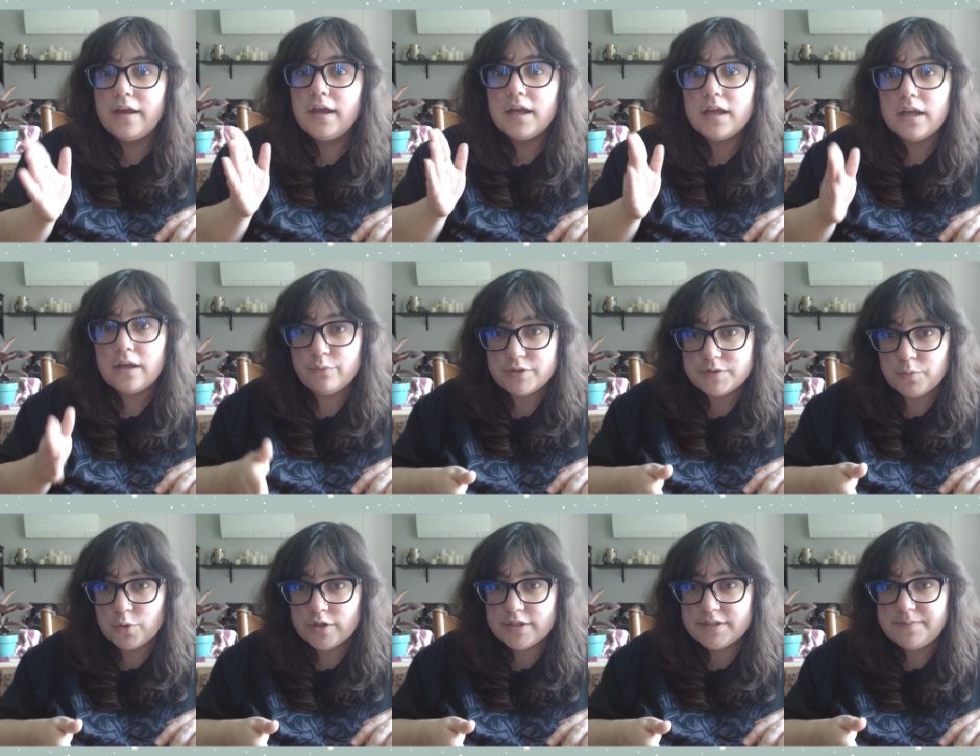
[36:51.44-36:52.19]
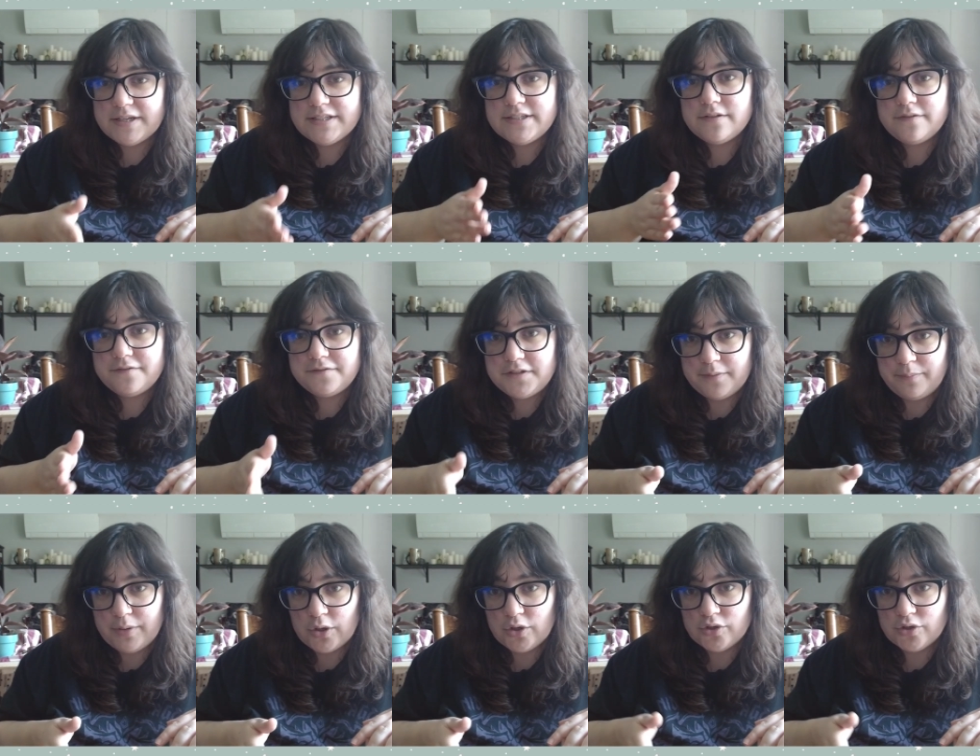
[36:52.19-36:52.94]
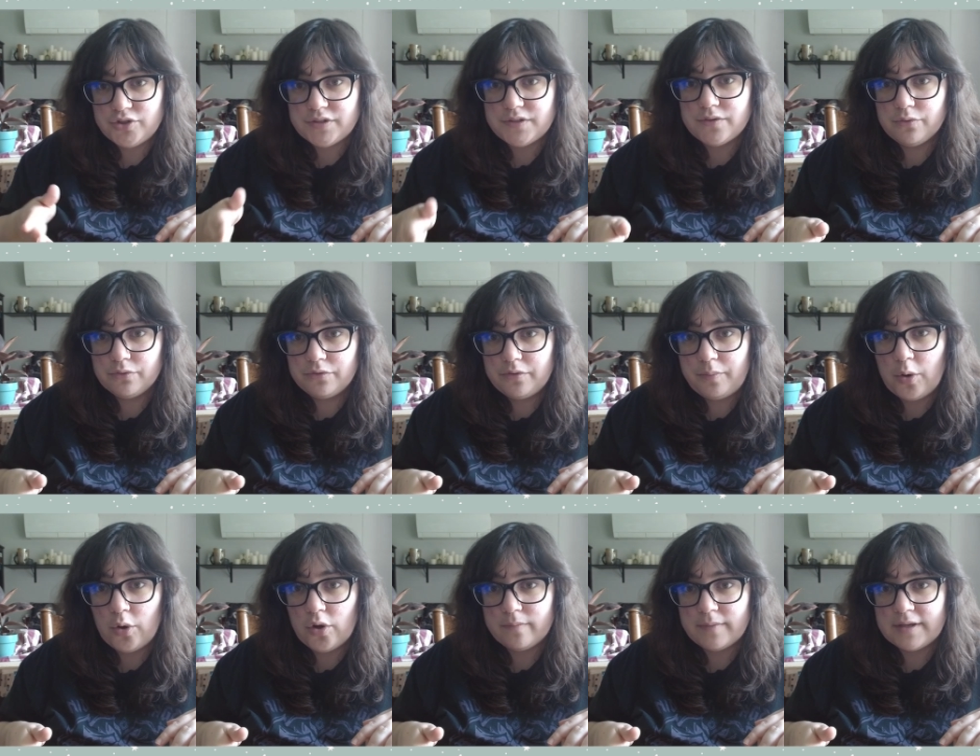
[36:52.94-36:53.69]
it was more expensive to purchase through the
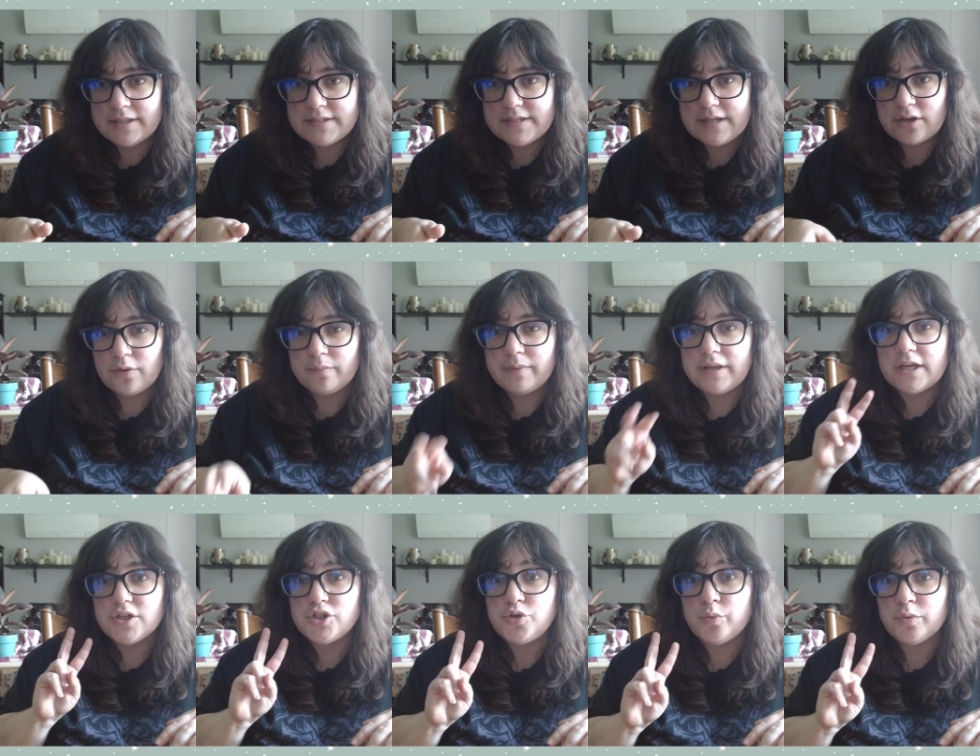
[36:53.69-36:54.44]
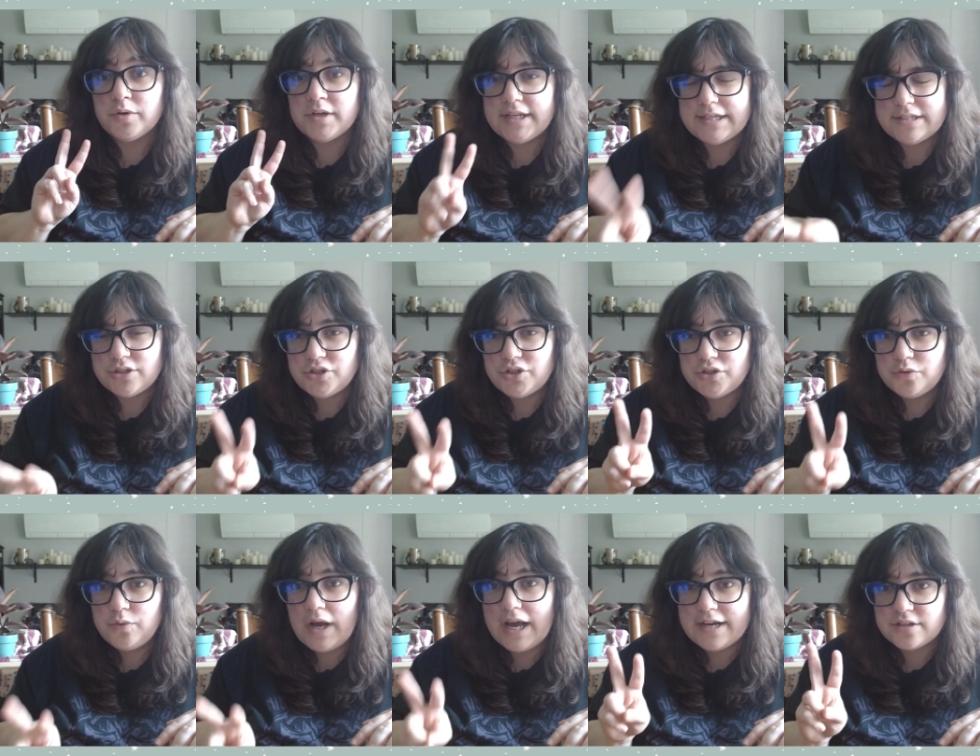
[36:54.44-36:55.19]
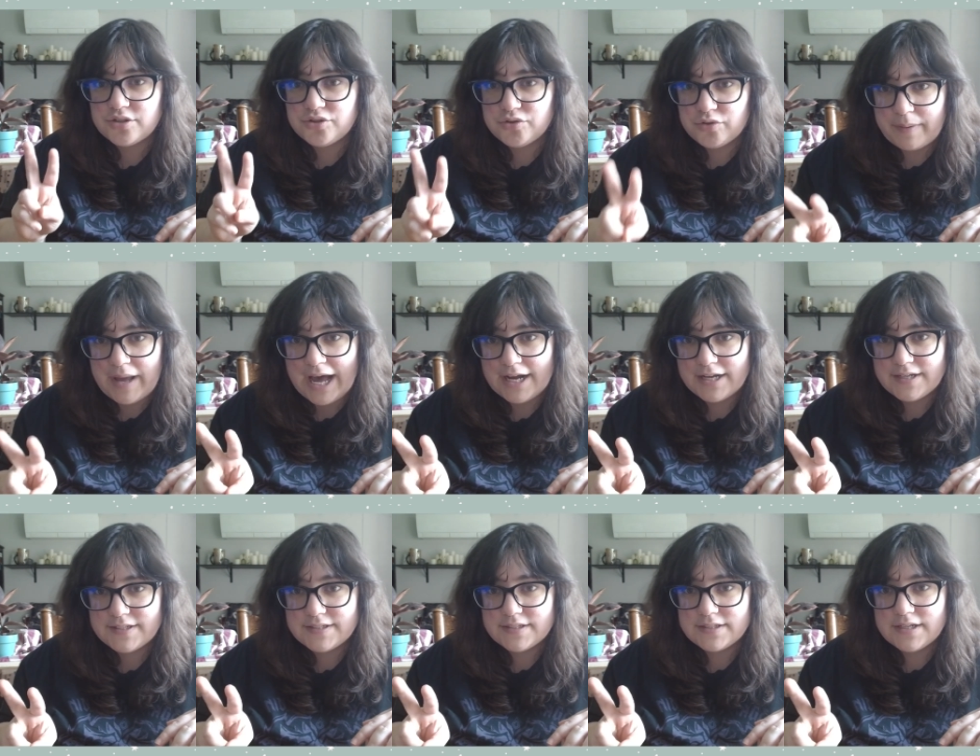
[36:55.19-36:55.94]
Pokemon Center because you were getting 2 extra
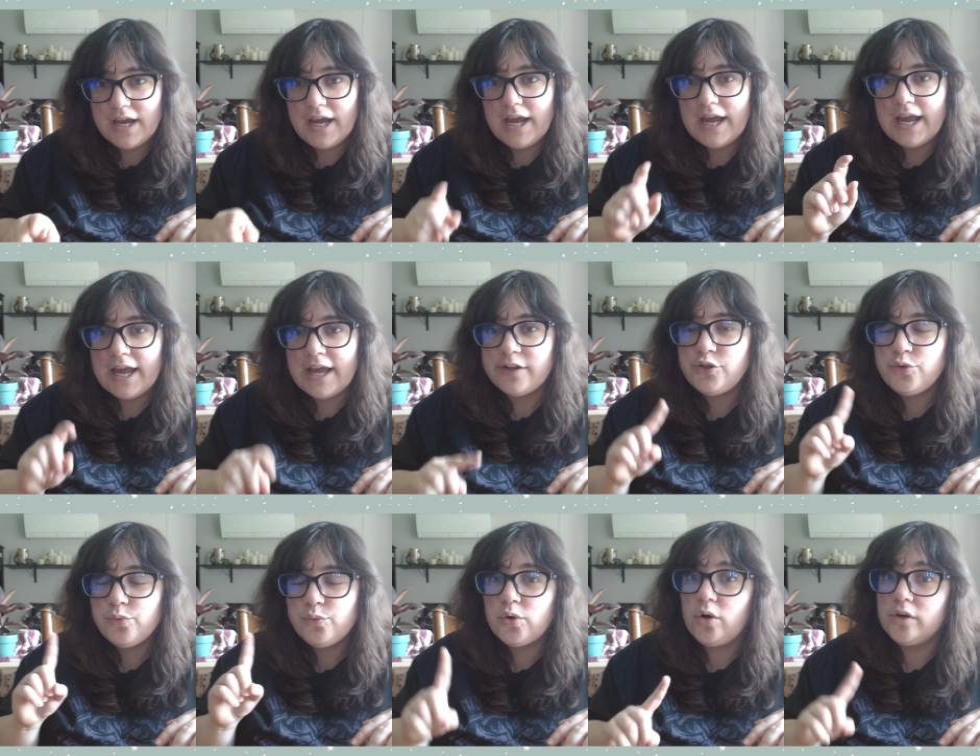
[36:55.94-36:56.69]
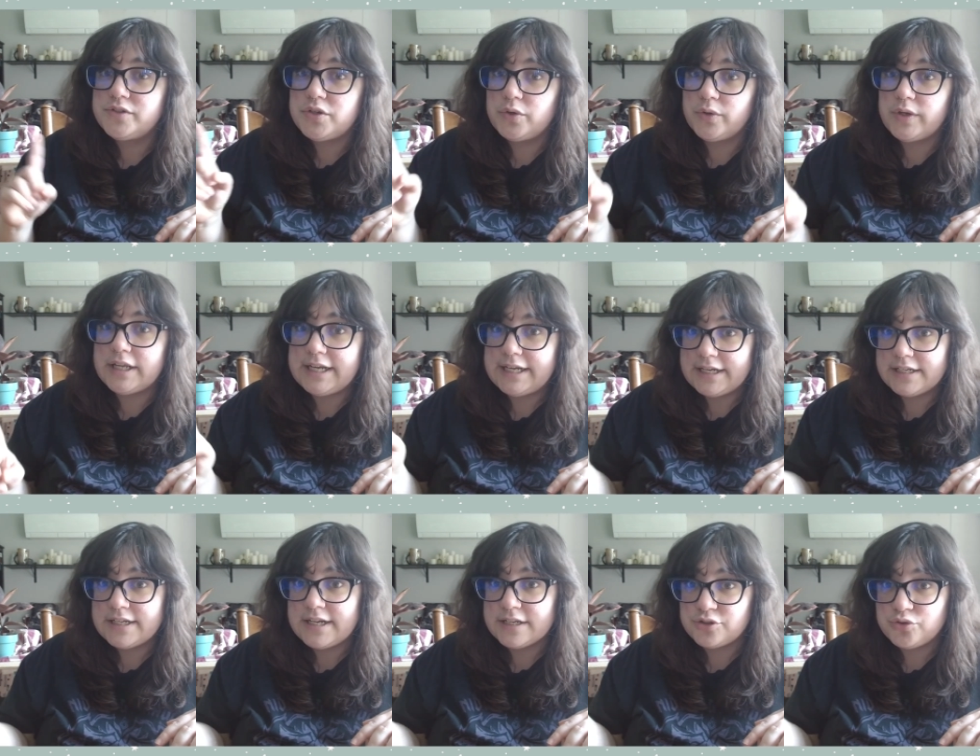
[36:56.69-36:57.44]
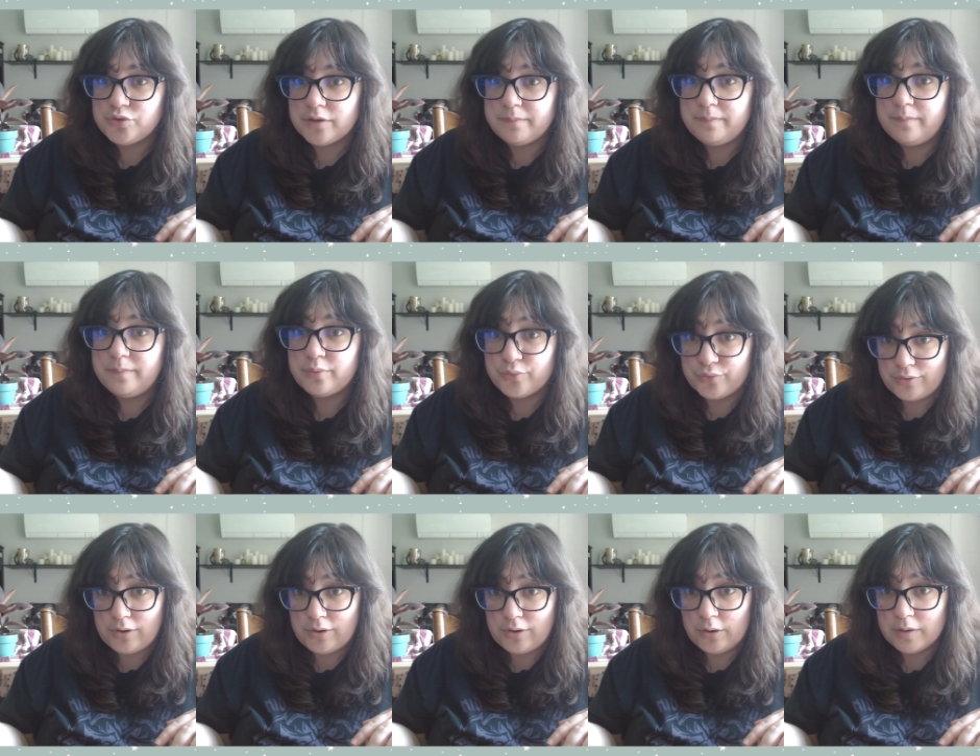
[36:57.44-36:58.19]
packs, and you were also getting an extra
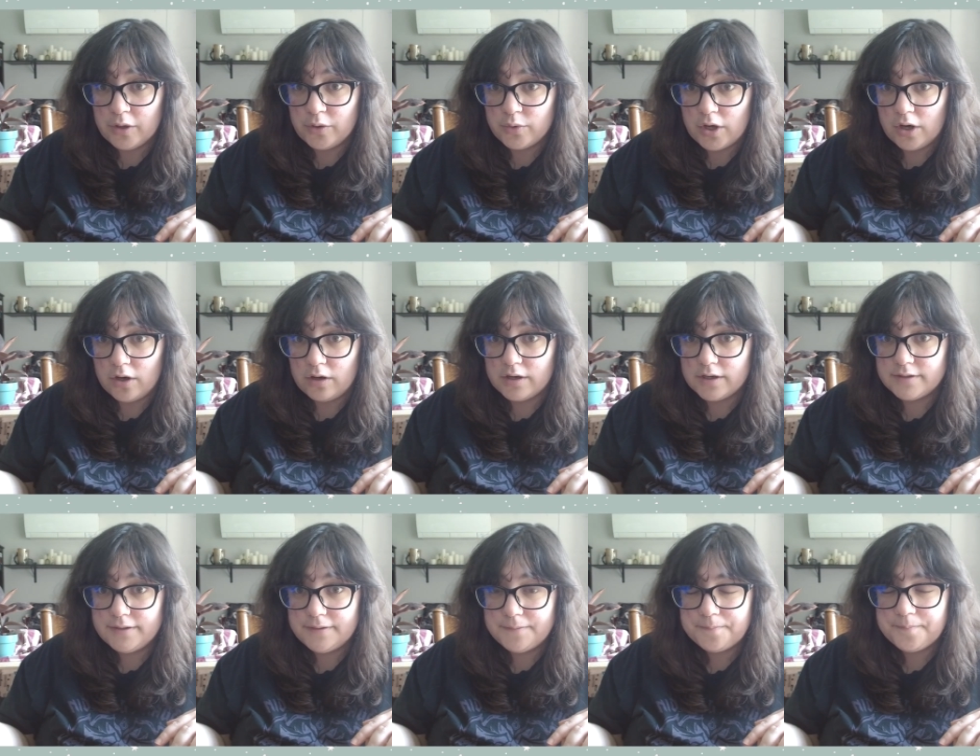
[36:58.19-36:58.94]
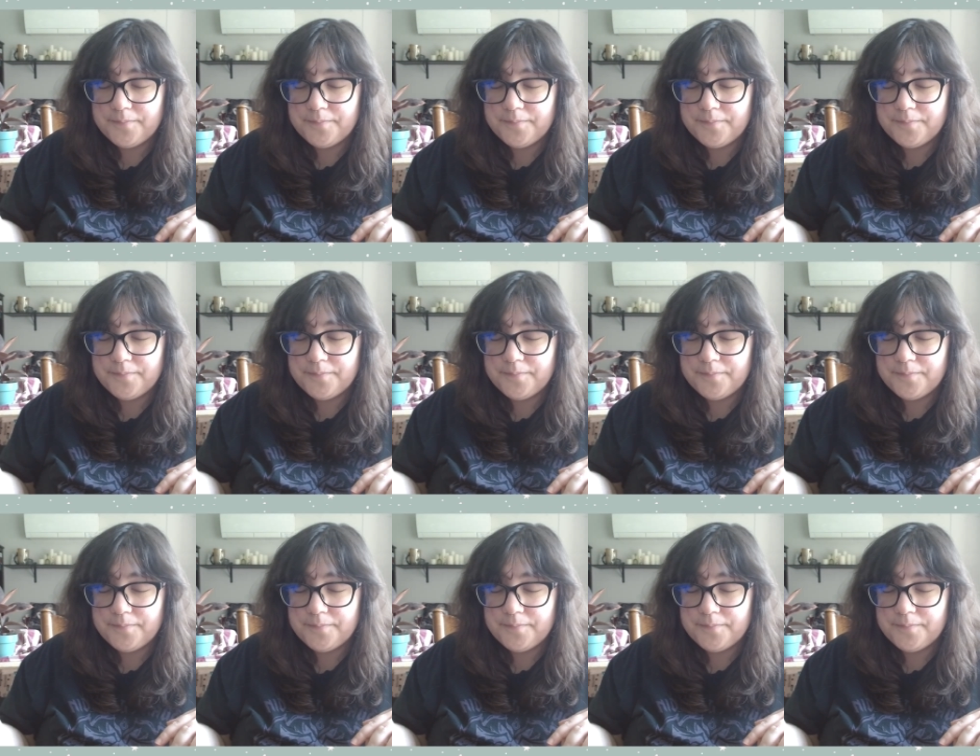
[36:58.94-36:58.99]
promo card.